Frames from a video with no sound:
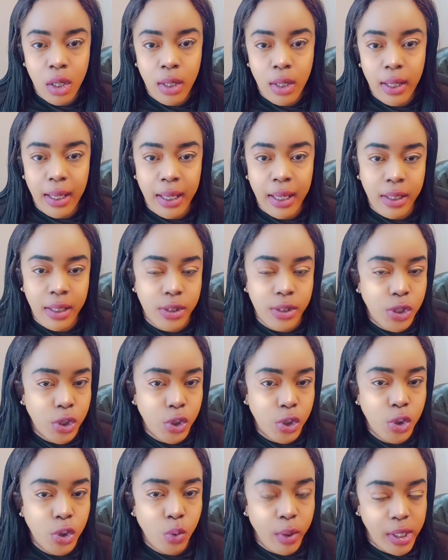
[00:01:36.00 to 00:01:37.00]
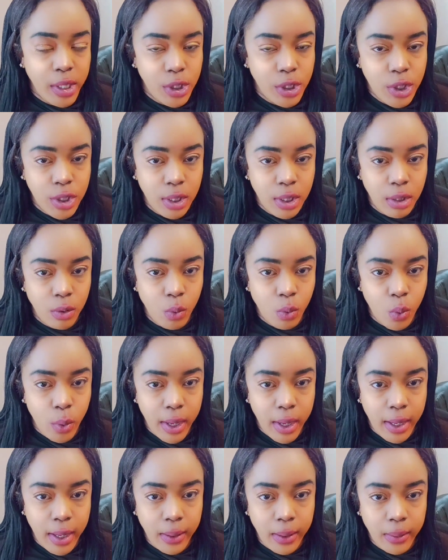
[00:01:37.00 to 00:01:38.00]
in a situation
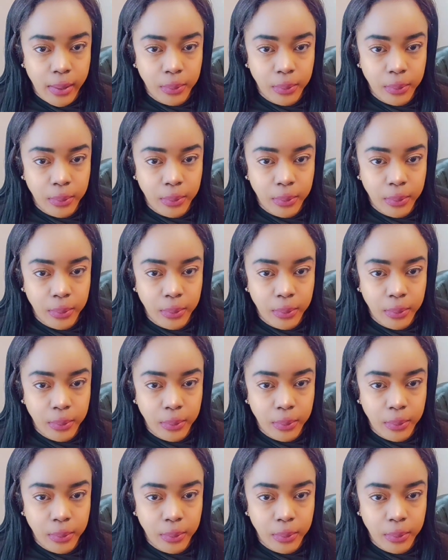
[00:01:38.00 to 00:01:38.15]
where